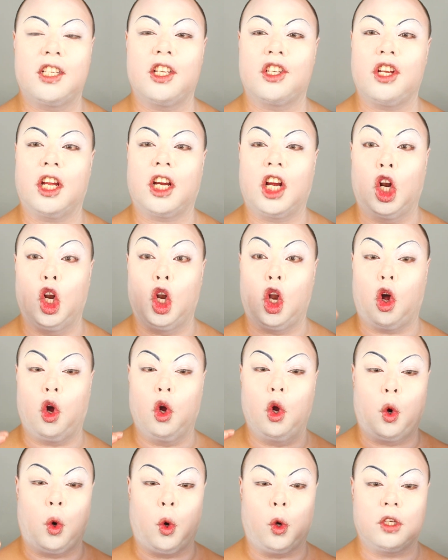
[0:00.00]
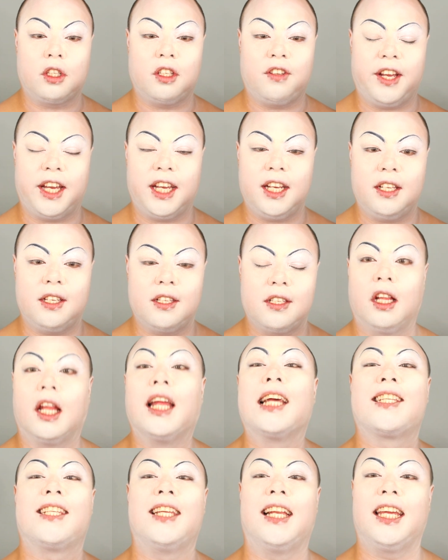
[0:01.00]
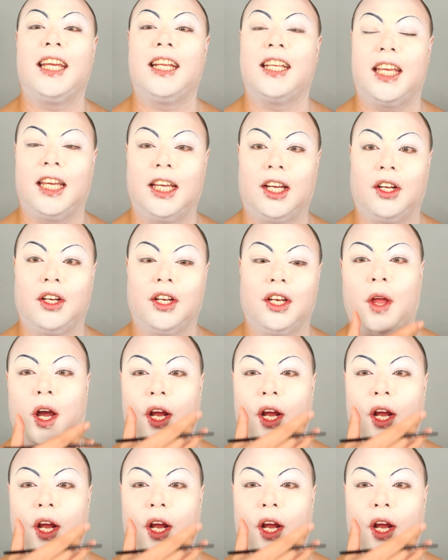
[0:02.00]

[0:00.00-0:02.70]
such like a long horse face, like Celine Dion.